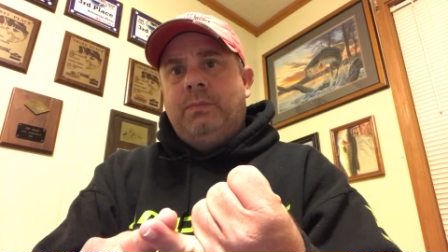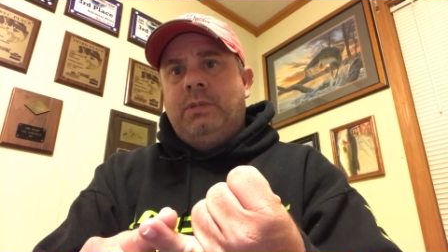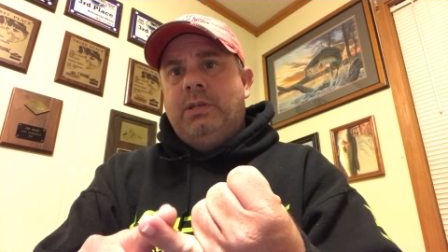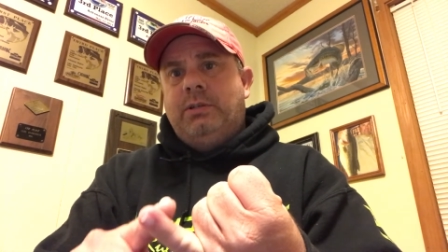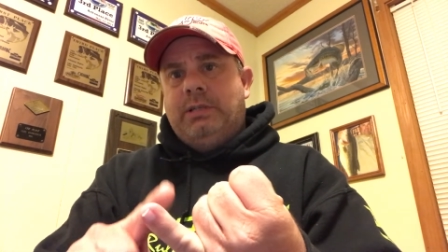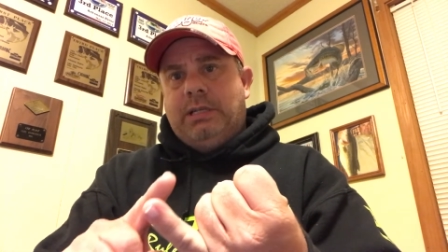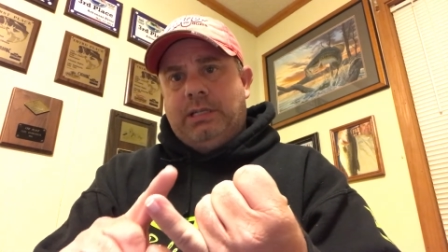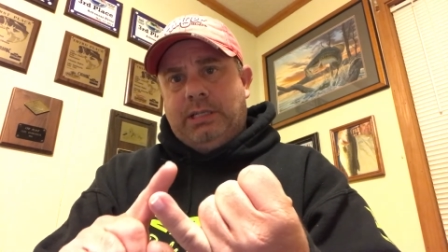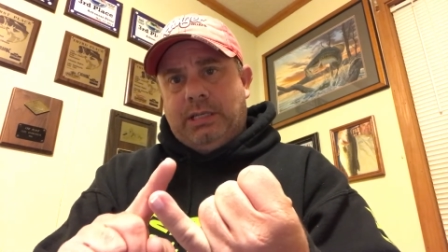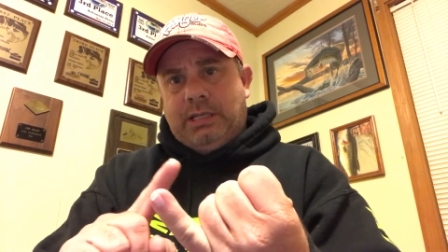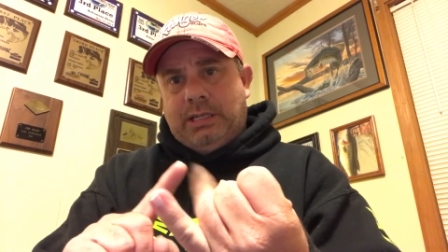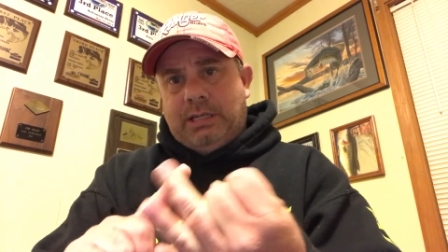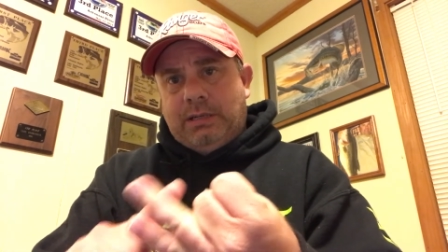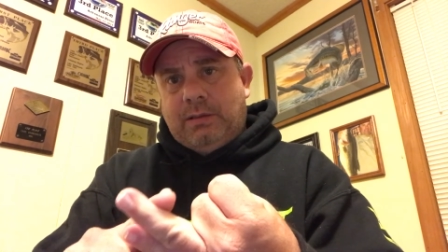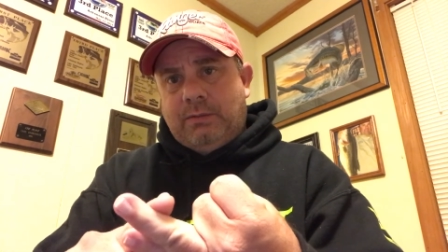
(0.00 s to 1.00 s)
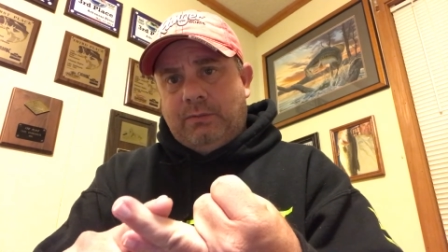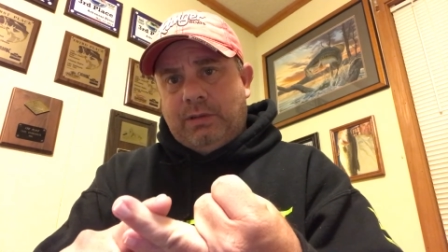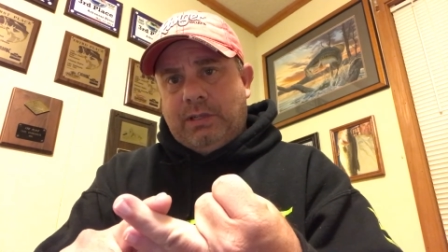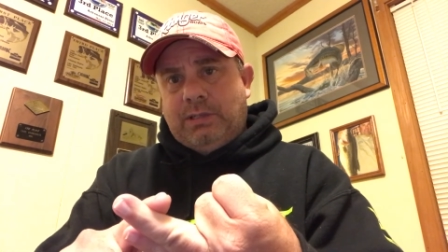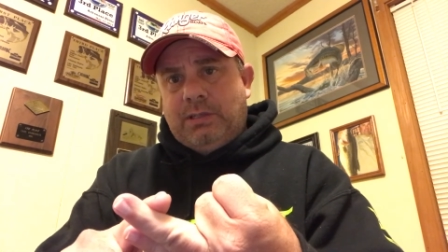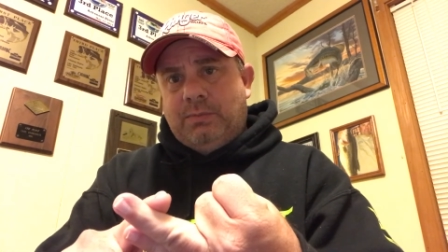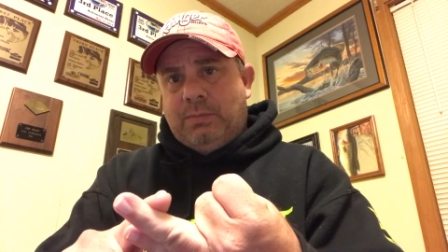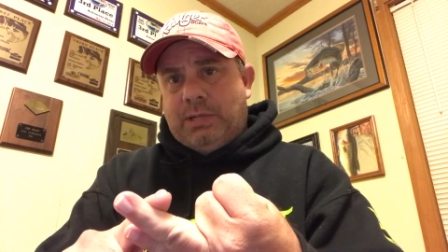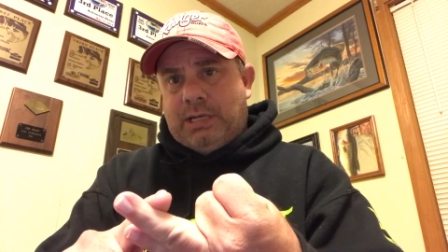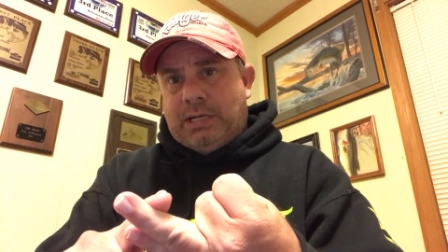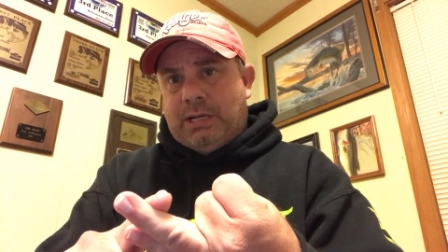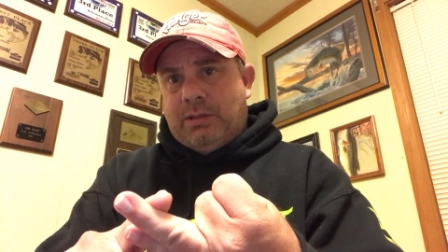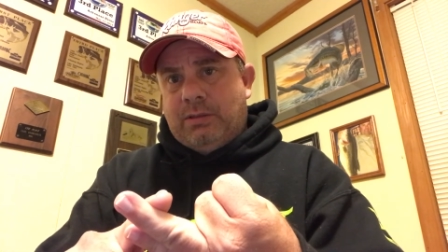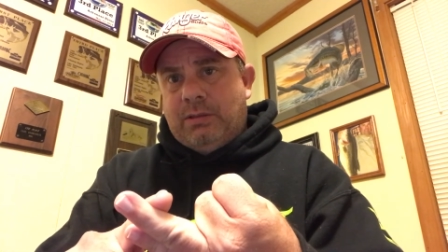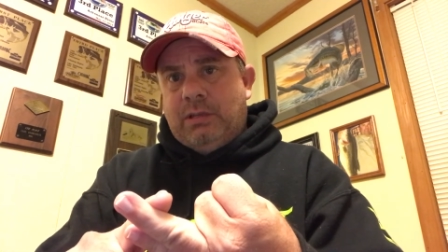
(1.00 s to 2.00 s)
You're trying to get it into the fish's
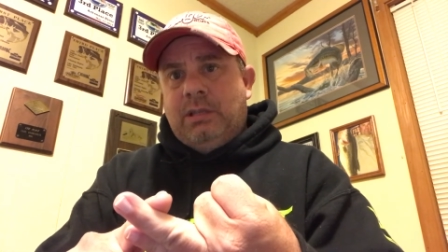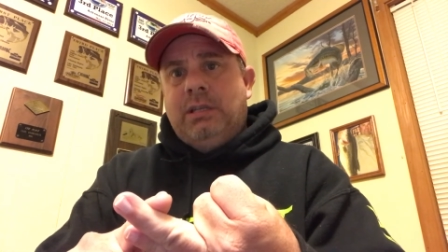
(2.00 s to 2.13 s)
mouth.